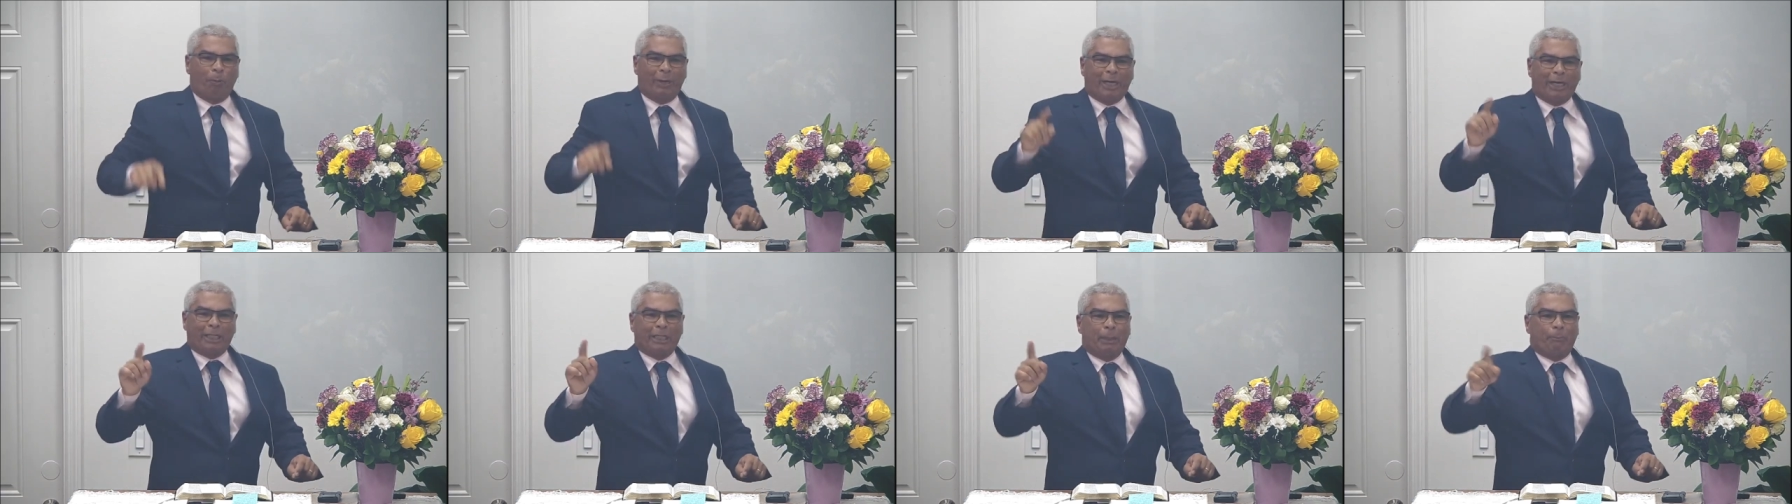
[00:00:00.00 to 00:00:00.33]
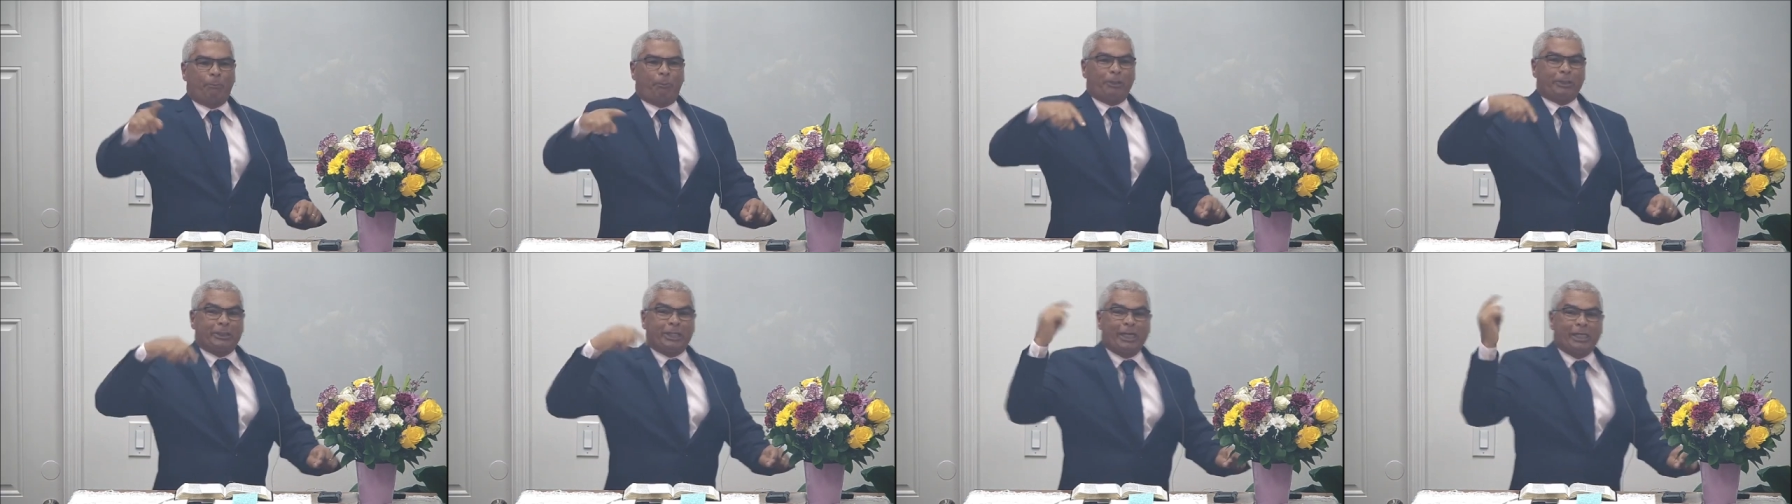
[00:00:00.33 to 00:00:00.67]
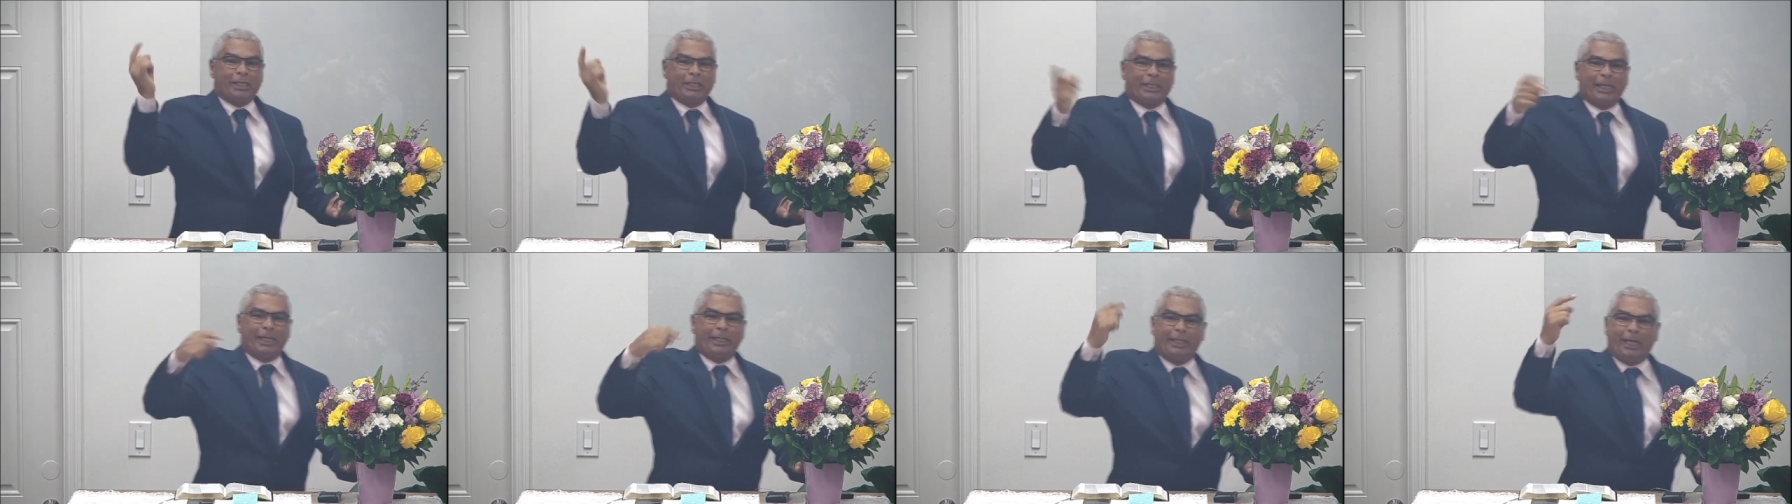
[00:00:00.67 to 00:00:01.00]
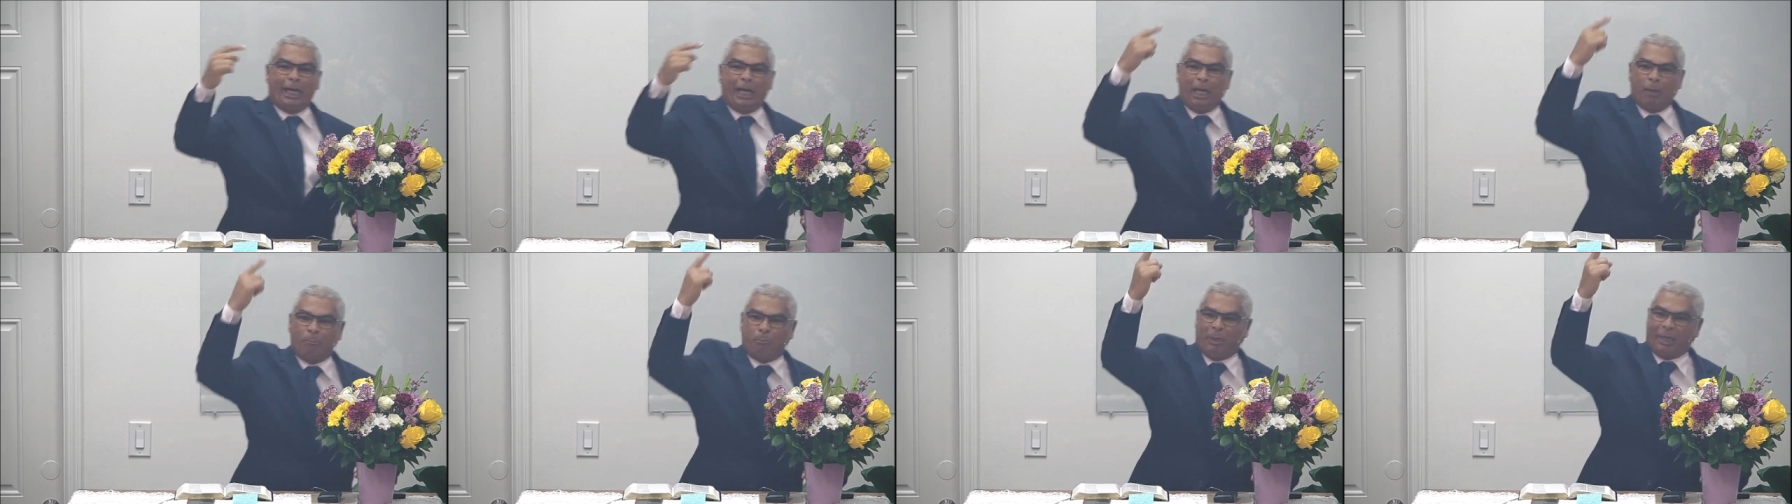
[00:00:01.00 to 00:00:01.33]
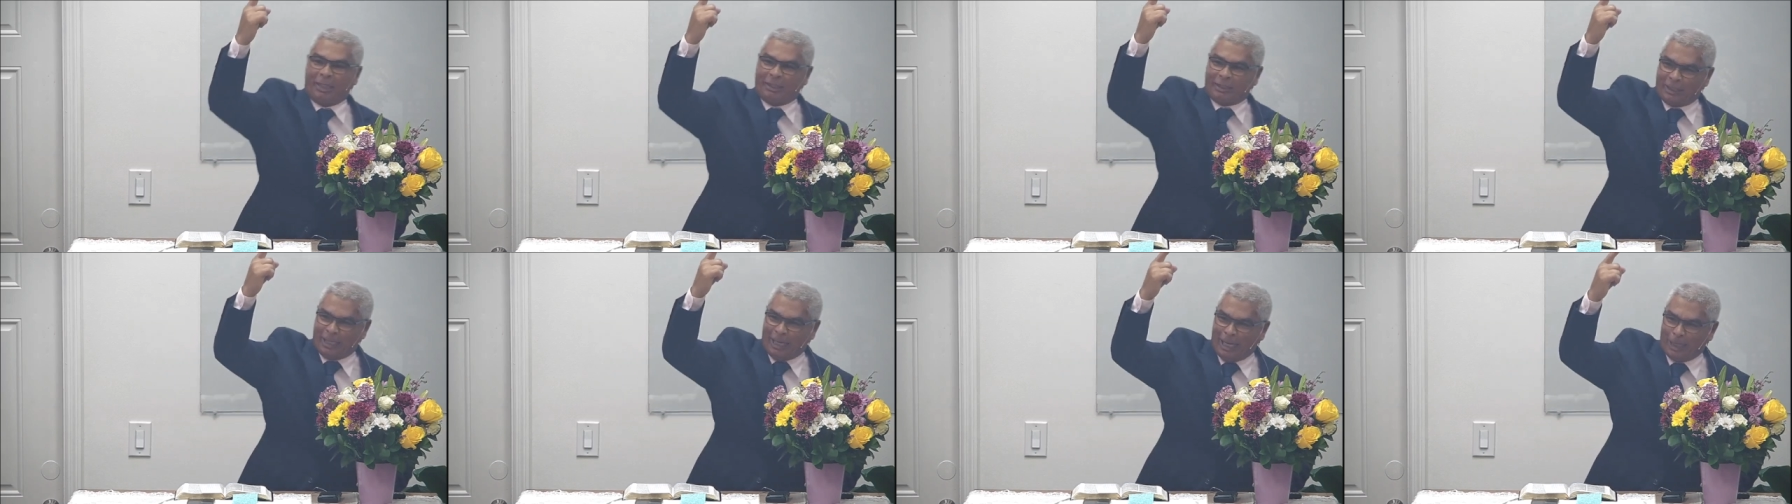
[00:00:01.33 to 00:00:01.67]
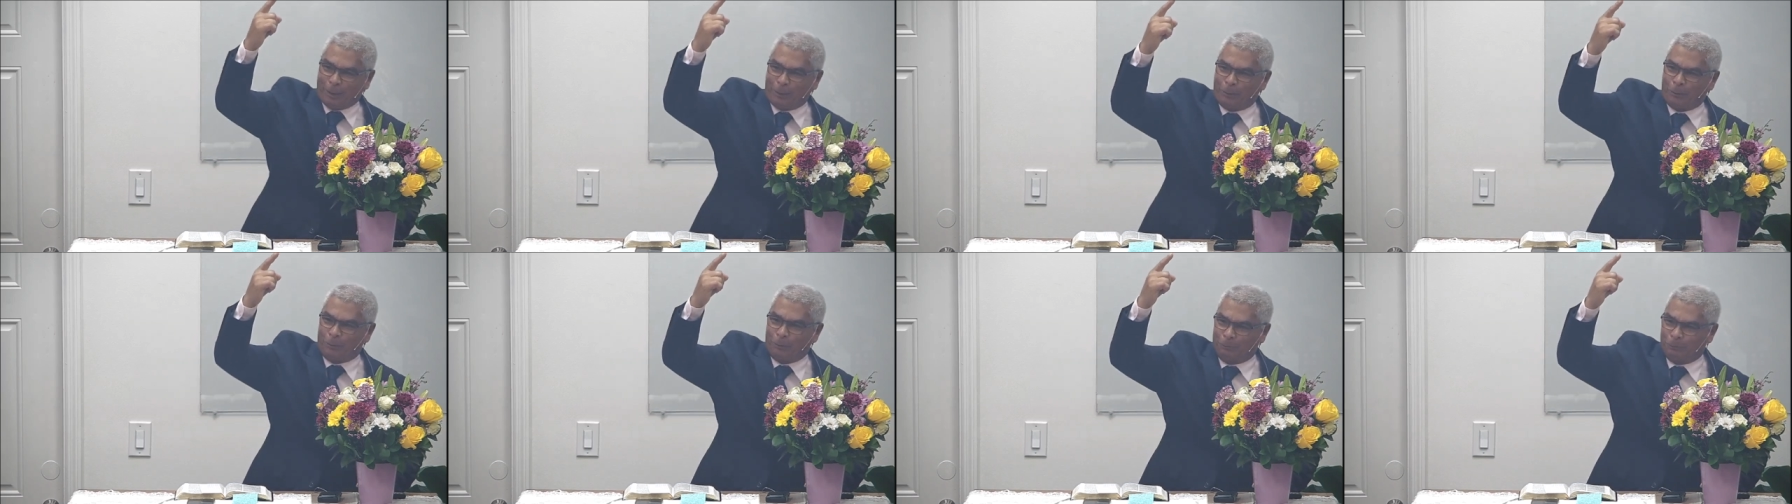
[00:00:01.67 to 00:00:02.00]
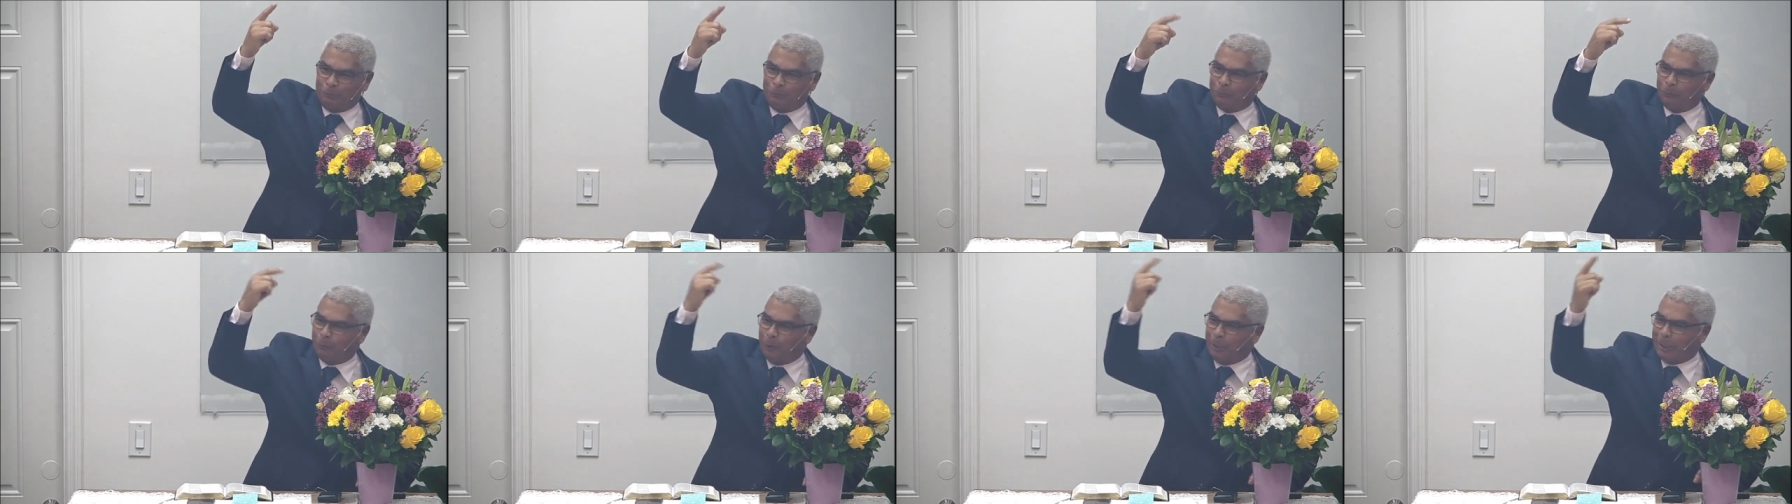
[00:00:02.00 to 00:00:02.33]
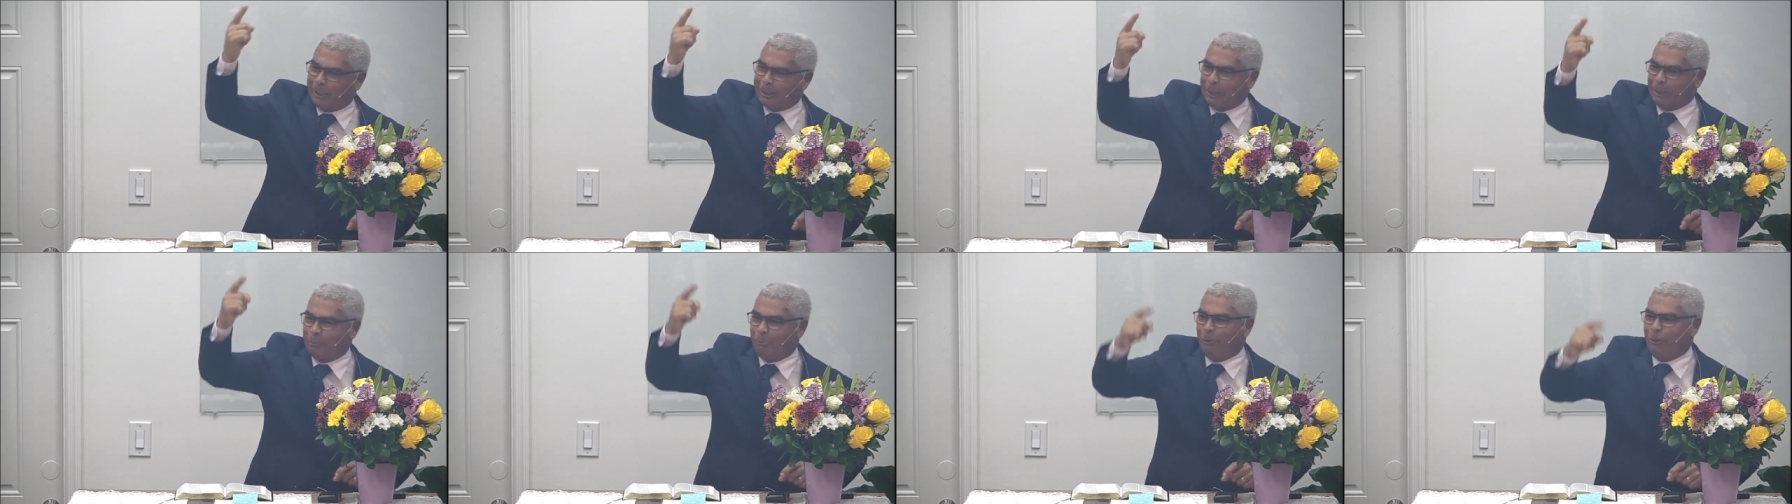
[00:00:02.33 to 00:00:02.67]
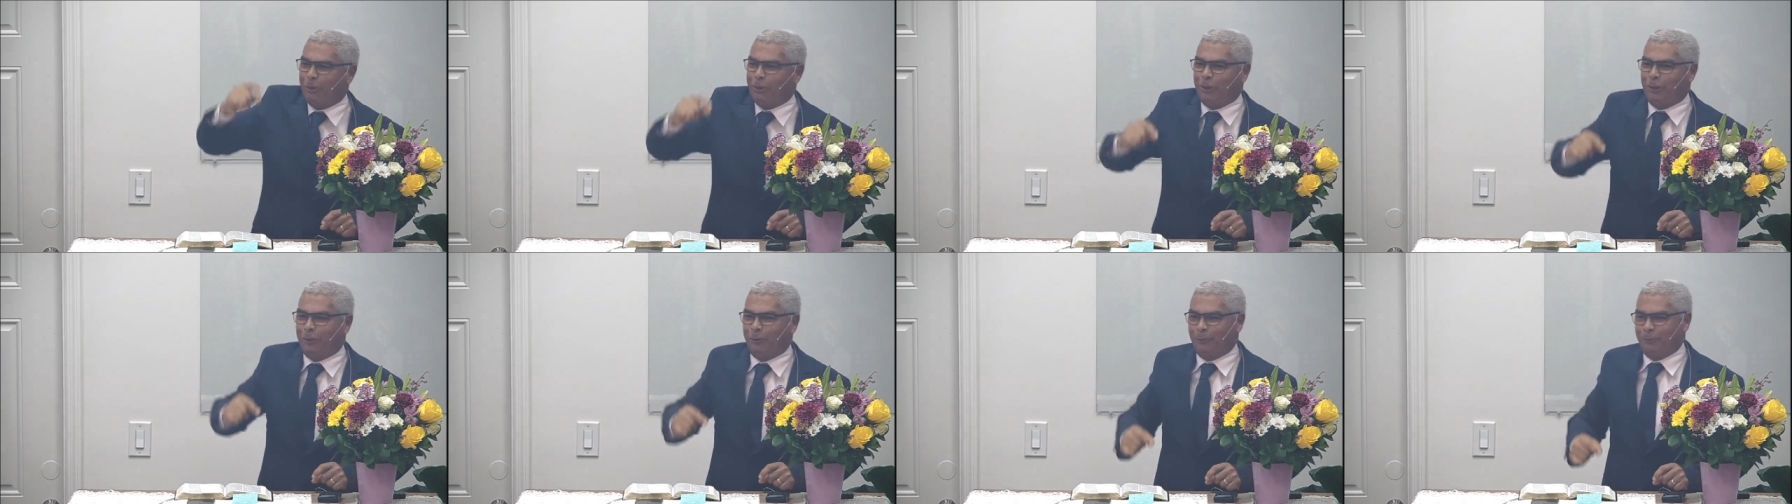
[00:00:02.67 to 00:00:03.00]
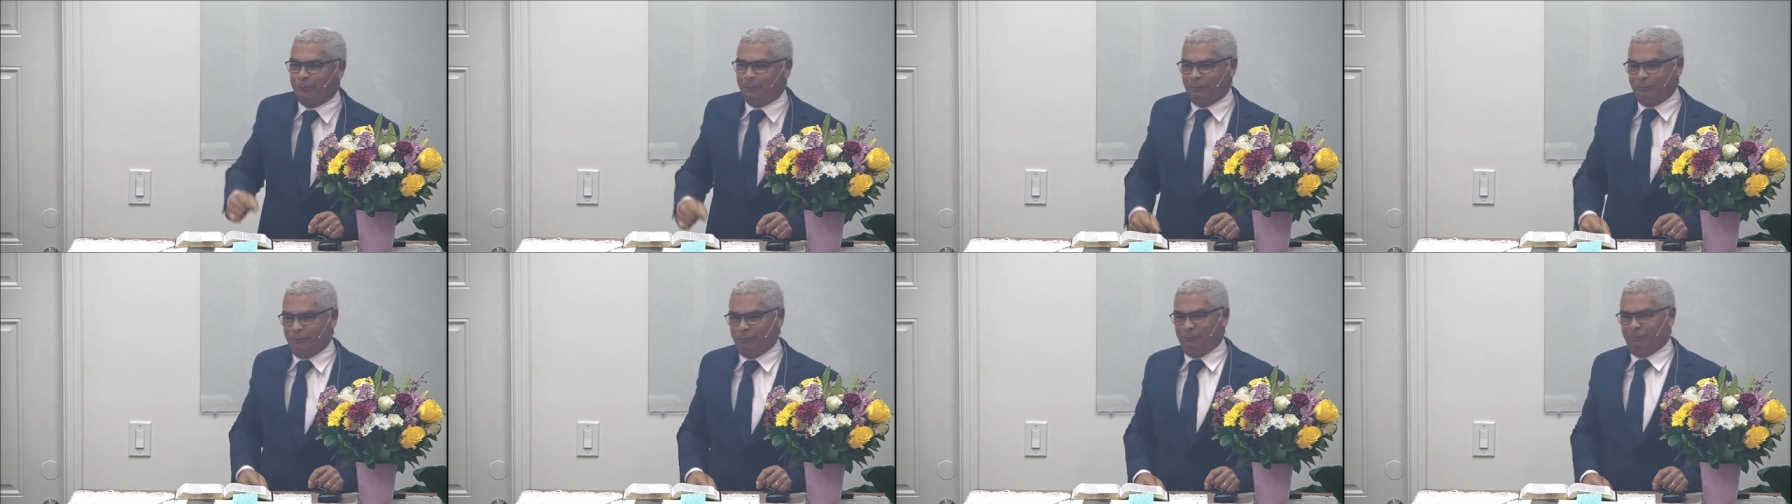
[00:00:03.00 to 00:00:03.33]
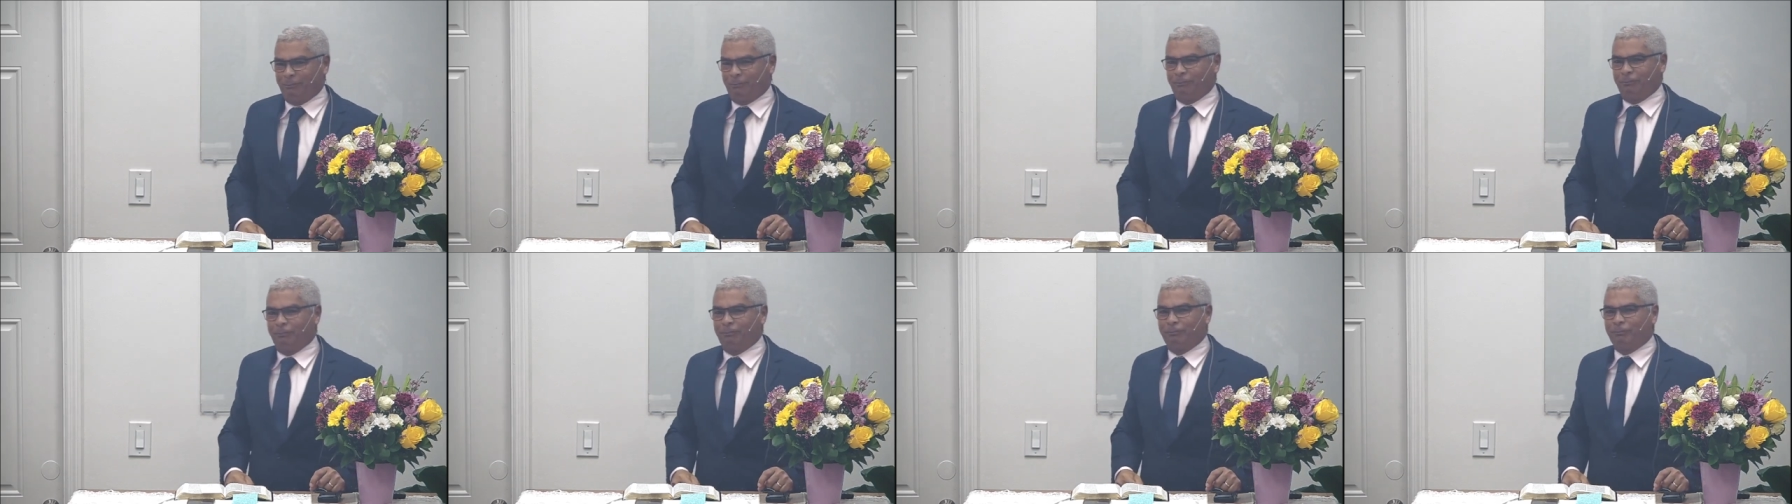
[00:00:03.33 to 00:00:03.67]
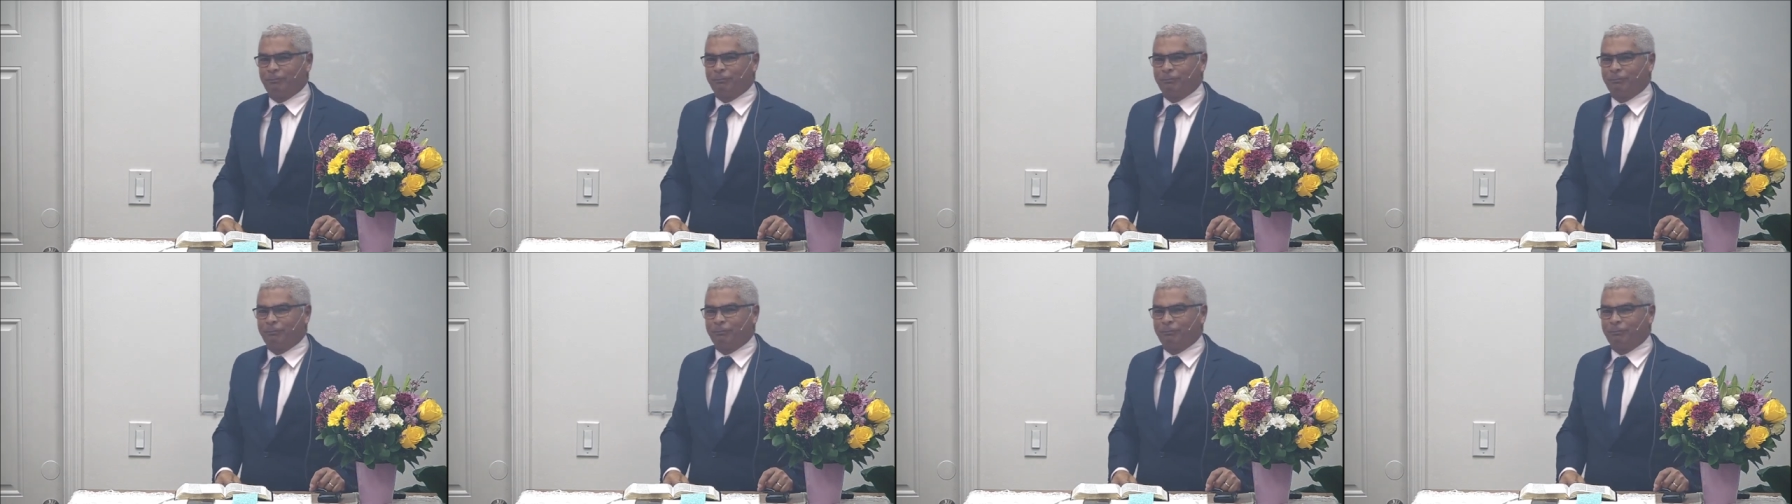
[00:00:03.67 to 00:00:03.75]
Elisha and Elijah crossed in order for Elijah to be